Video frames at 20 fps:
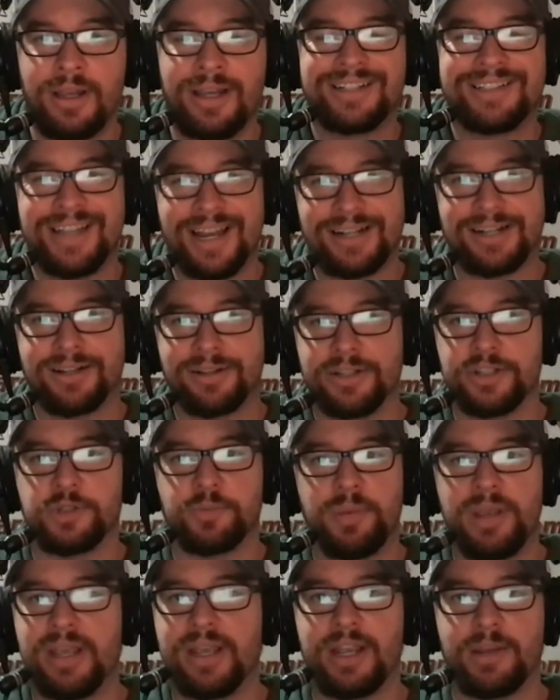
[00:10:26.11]
technically
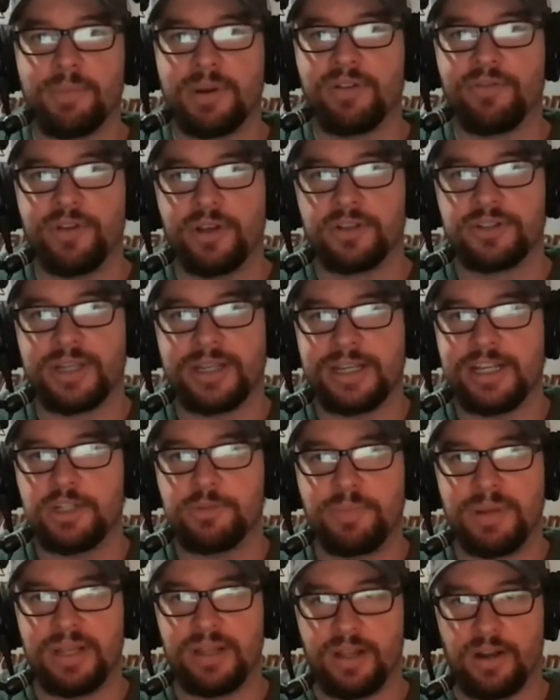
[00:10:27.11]
speaking, but it feels like he's
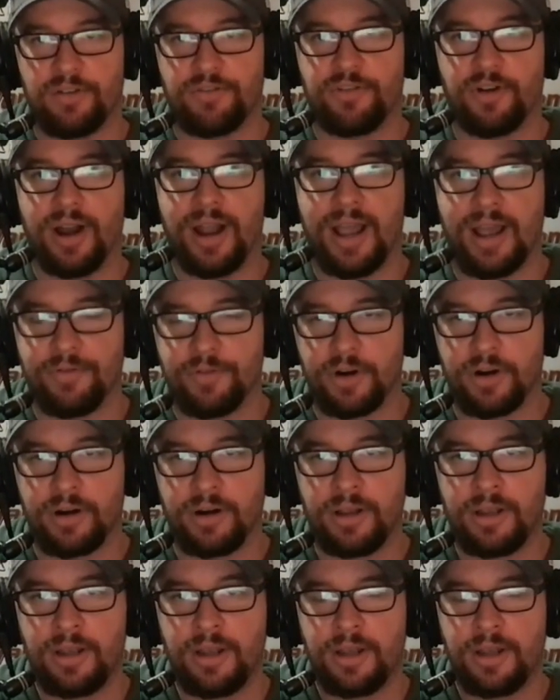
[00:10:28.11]
been there forever.